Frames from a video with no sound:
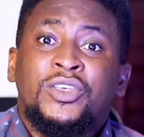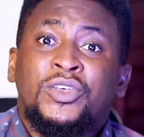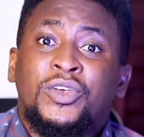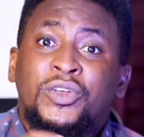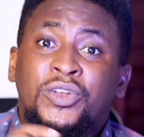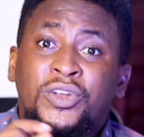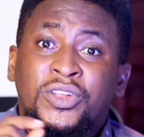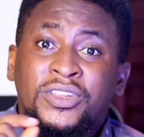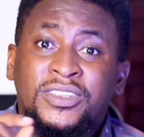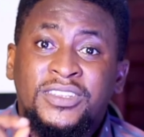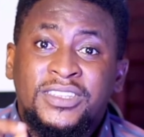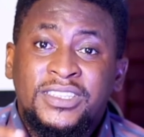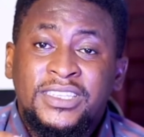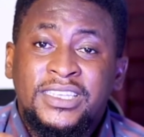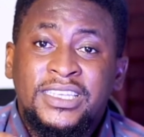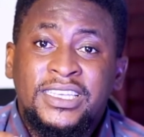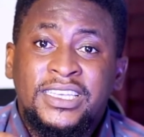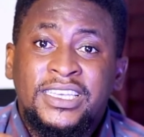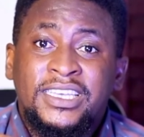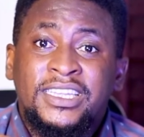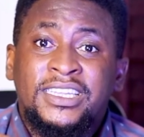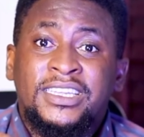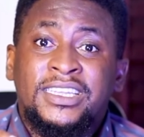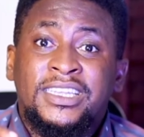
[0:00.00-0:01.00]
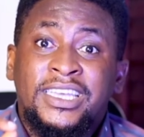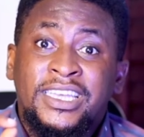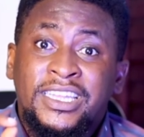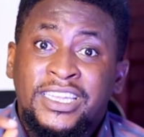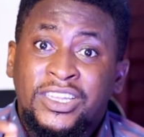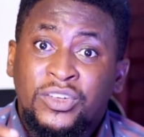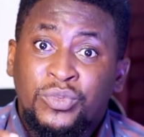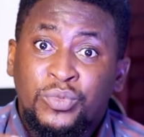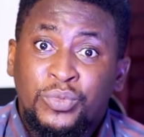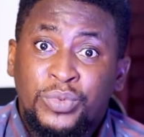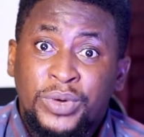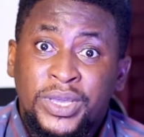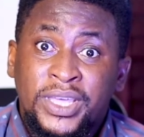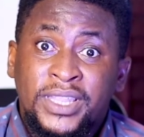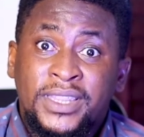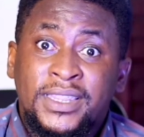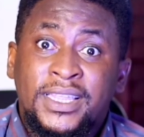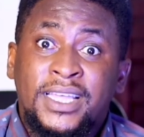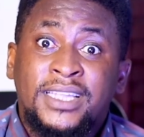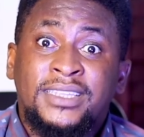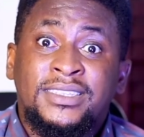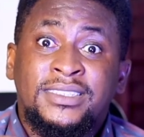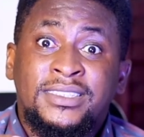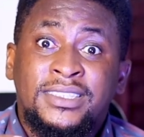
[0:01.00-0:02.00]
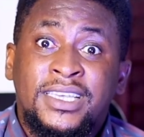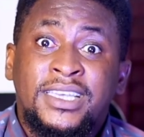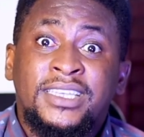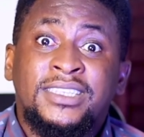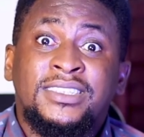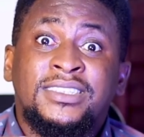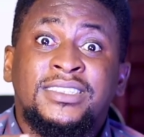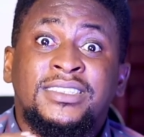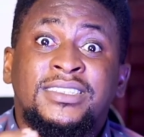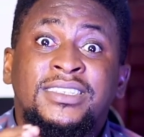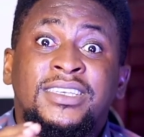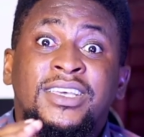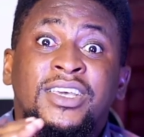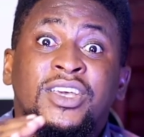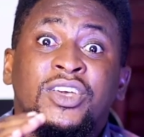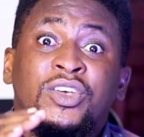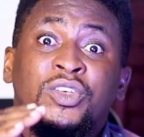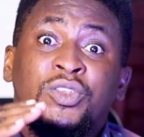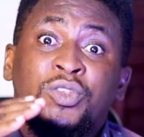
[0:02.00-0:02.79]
You're not thinking in a way that, yes,